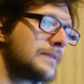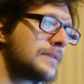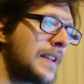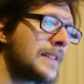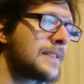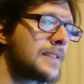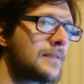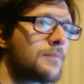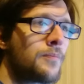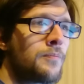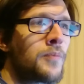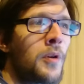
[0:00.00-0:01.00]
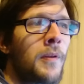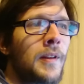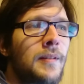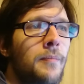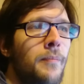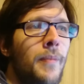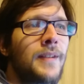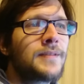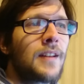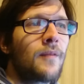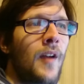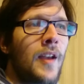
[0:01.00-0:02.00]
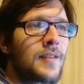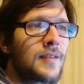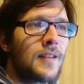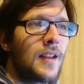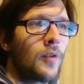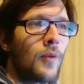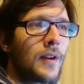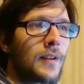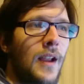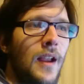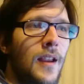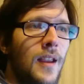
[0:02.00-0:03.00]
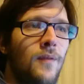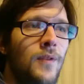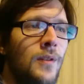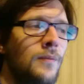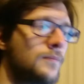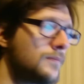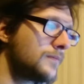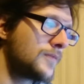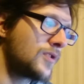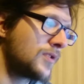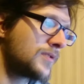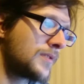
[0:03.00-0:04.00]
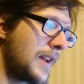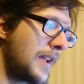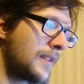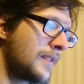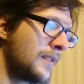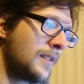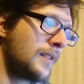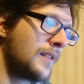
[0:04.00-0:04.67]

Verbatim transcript: that's probably the best advice anyone can give you. Just like